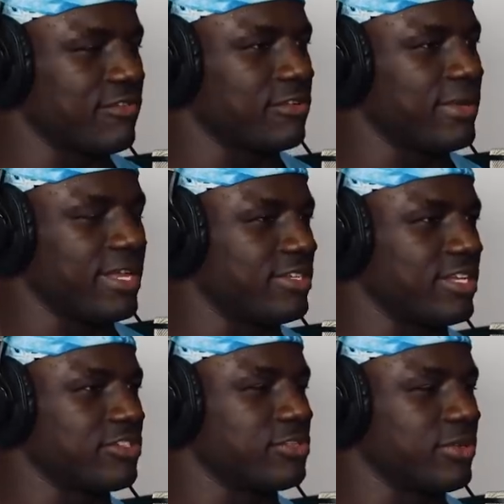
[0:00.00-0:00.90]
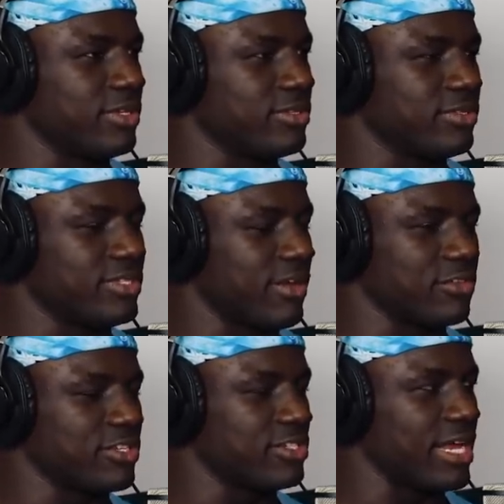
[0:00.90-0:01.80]
Never cool. paid attention to it. It's
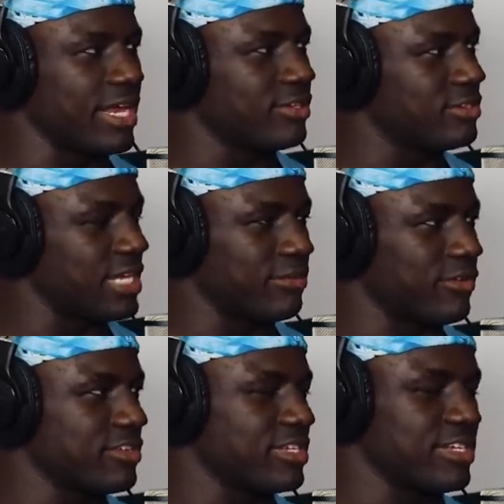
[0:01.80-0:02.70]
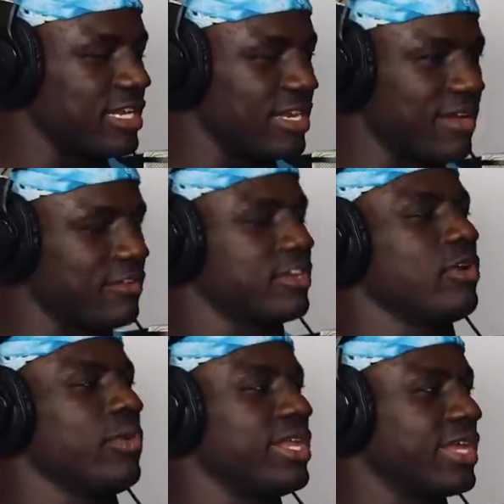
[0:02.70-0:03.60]
ever since I stopped wrestling, I said I'd never
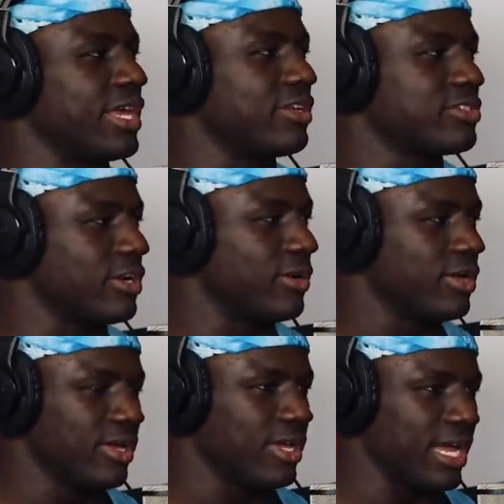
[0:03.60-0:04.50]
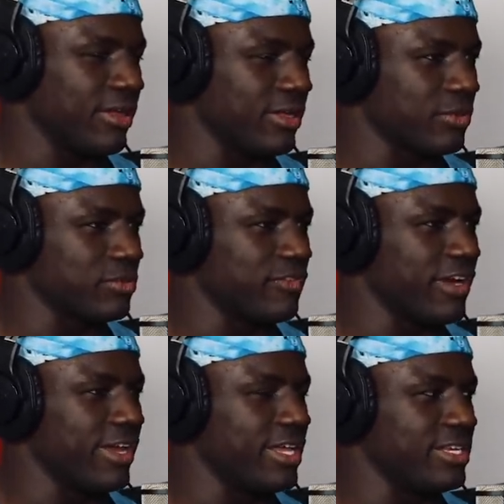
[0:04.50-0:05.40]
cut weight again. So mm. I like was
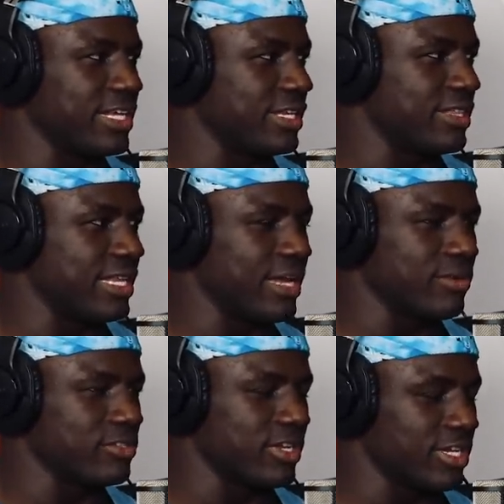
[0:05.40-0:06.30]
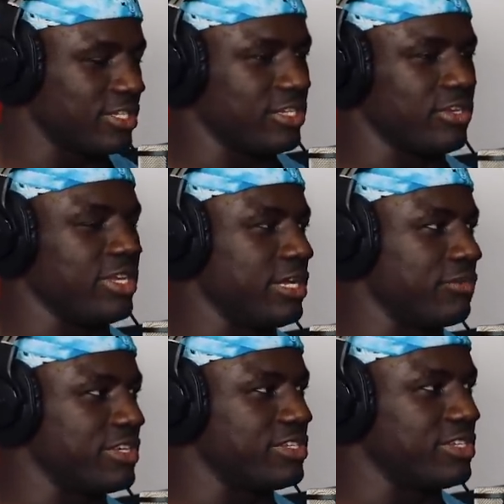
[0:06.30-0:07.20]
very indignant that I was going to continue to eat
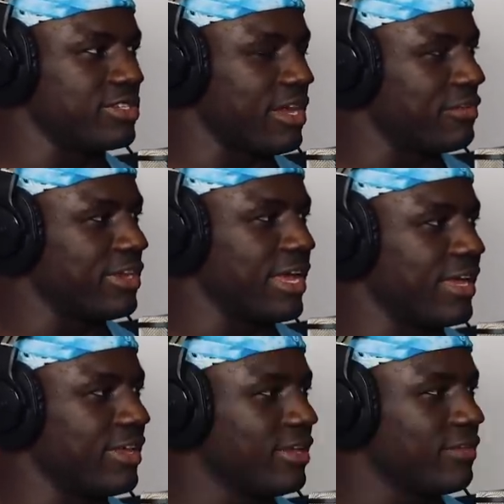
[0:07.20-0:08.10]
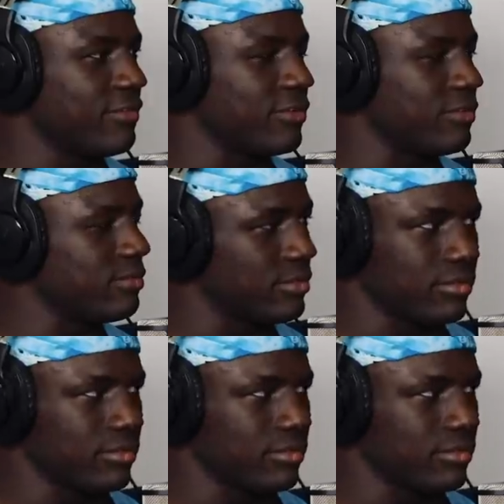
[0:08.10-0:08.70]
Reese's every day for the